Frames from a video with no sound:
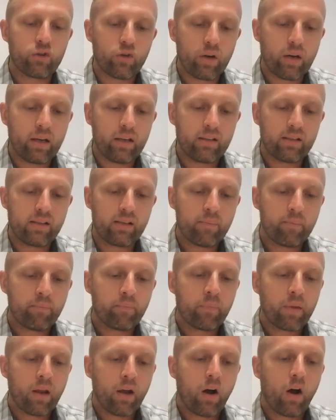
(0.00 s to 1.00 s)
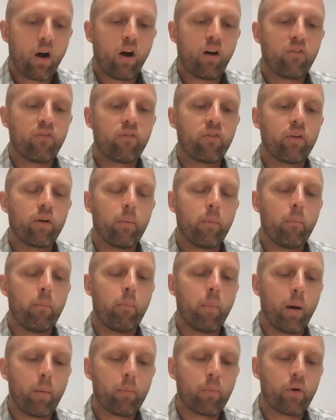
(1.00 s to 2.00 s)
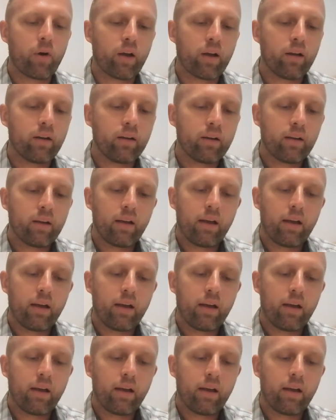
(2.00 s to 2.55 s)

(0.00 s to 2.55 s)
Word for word: trees of Mamre,